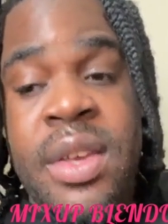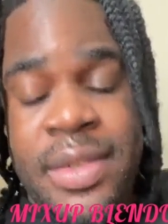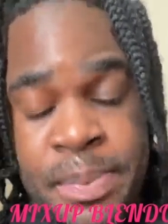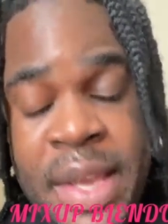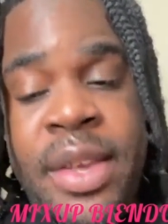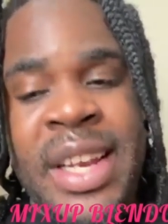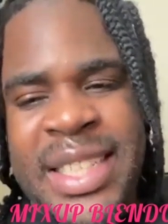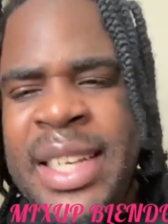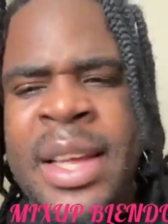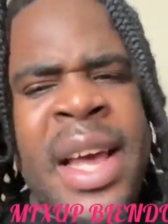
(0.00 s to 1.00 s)
speak.
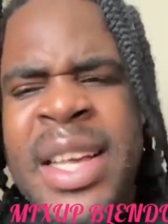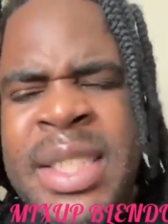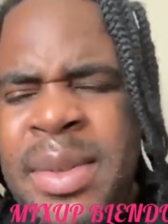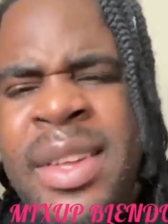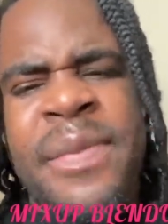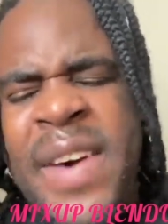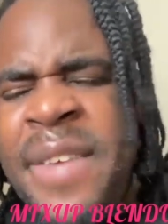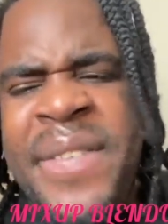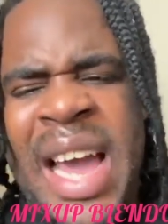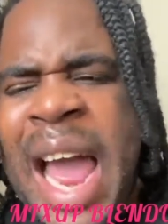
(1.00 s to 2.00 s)
Listen,
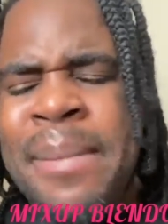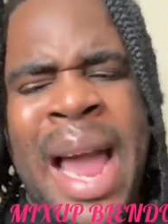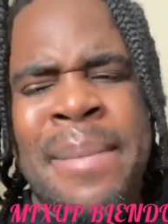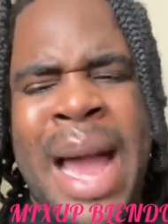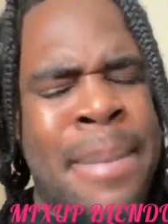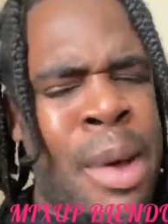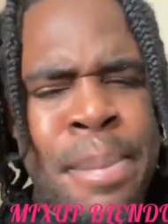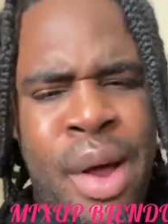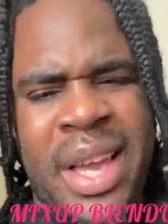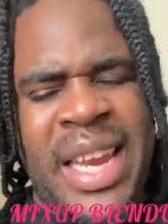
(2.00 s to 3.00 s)
funny thing, I'm
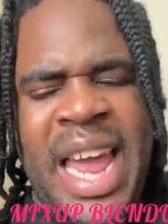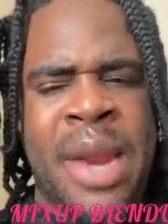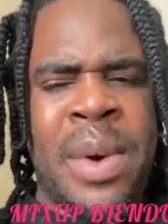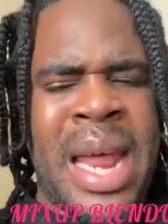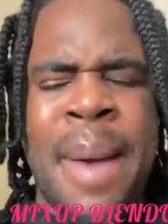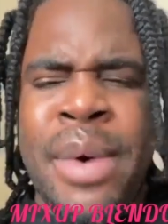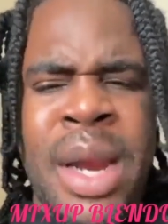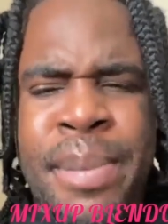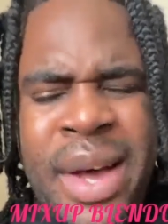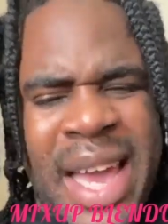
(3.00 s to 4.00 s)
not blocking anyone. I'm not
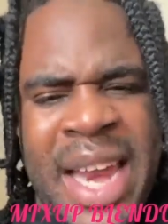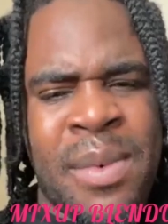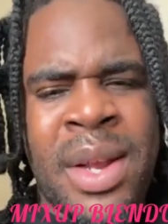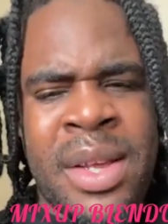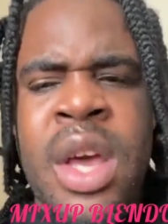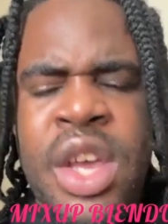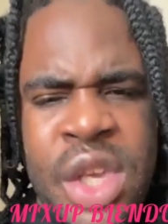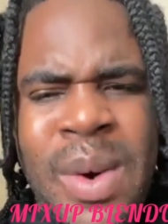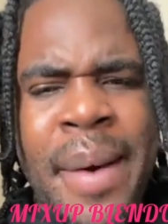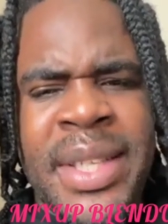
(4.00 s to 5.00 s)
going to block anyone.
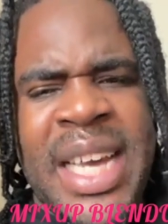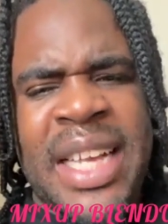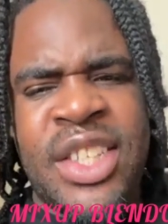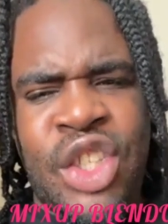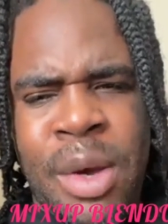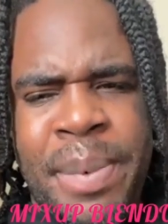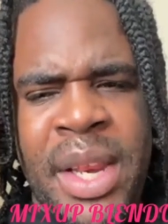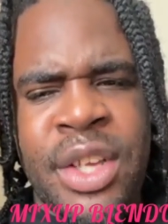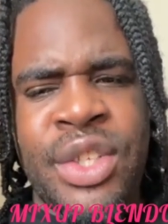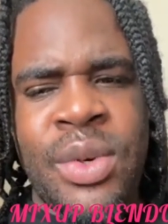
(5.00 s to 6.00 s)
You are entitled to your
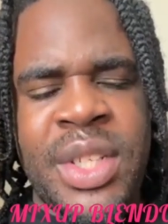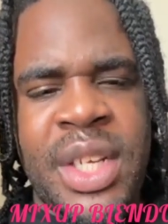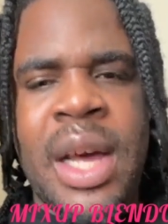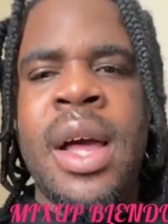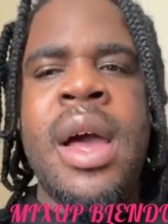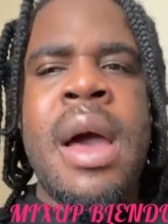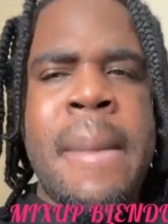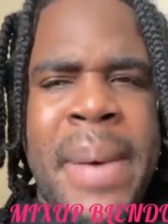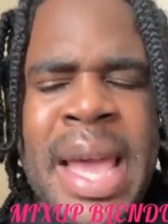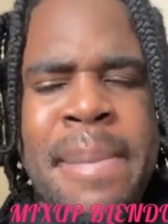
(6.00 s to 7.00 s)
opinion, Georgina.
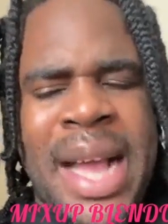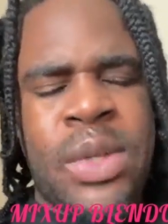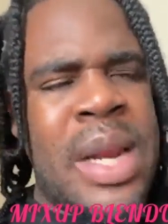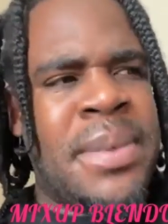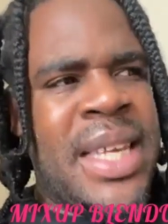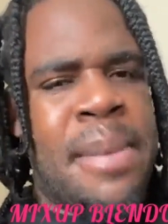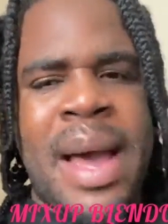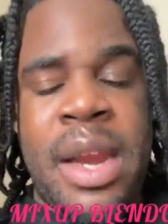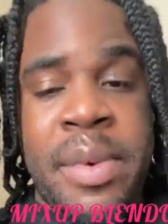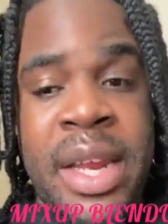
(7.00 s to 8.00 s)
But yeah, back to what I'm saying
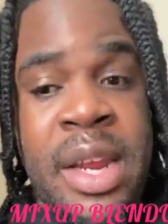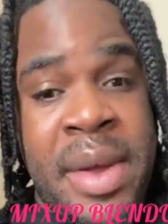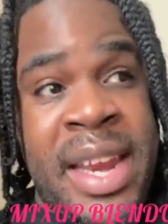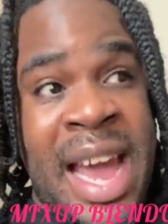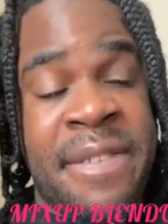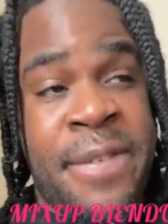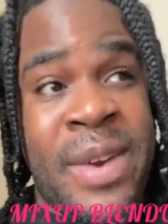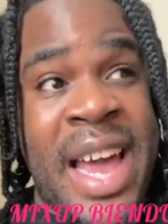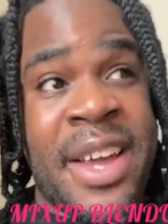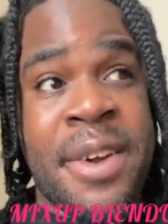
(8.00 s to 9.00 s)
about Lorraine. Lorraine, I
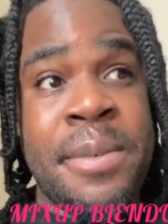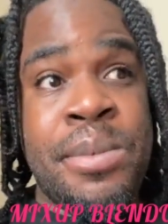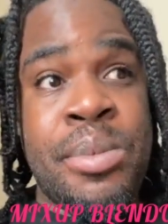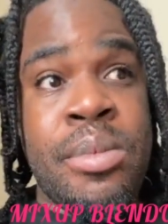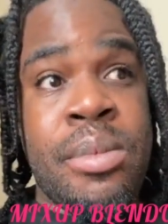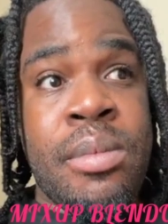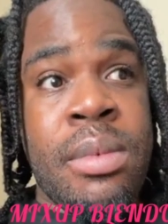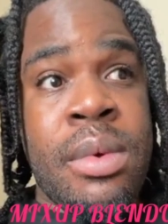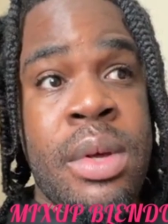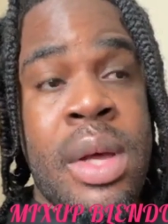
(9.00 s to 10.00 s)
feel like,
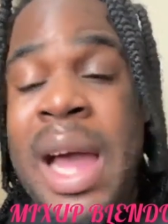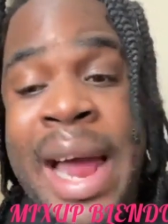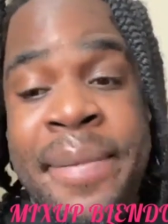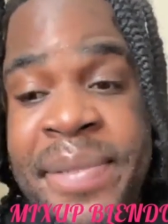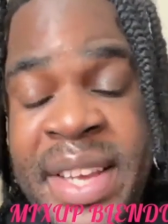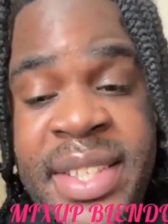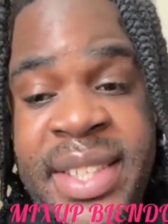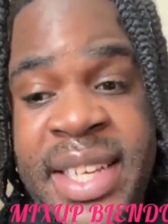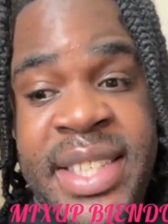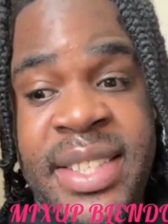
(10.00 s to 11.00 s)
and
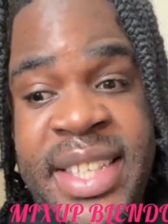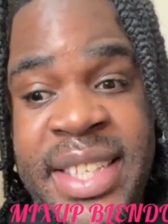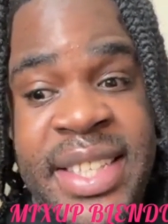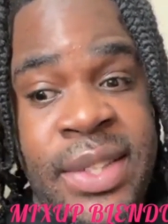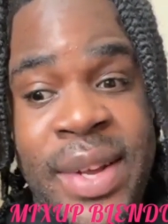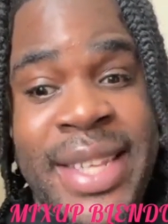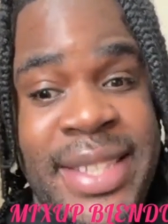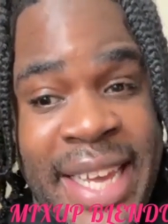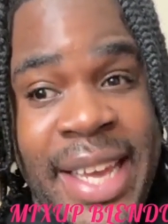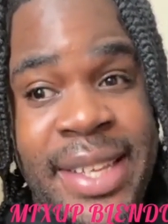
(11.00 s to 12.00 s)
this is not a
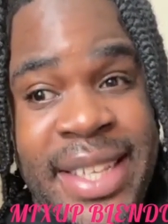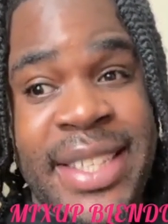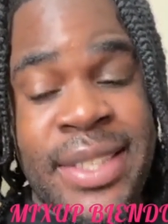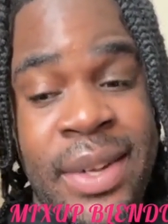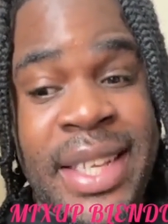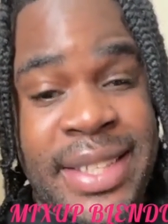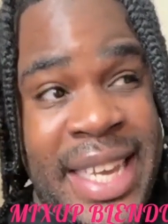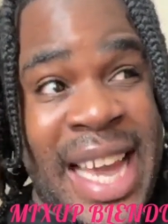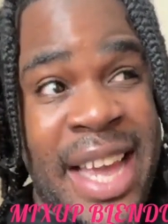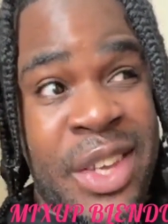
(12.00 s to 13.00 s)
dig. This is not a
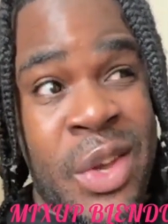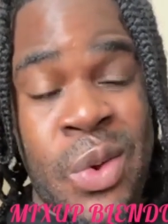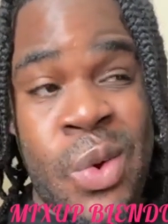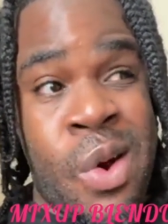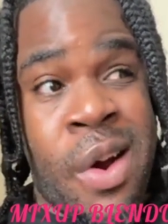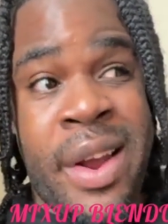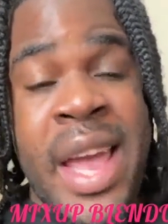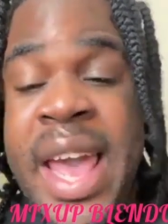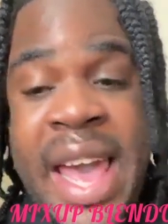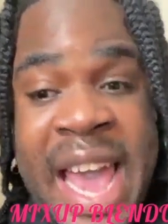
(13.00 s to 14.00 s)
dig at you or
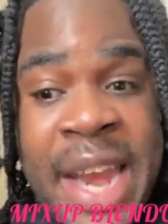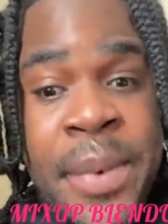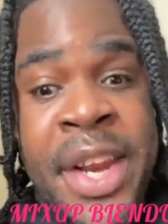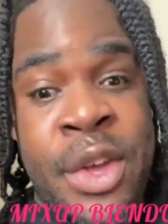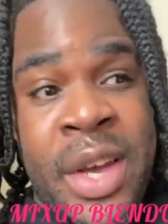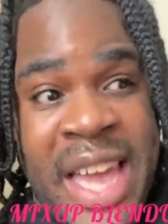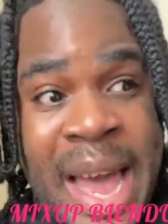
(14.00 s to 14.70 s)
anyone in your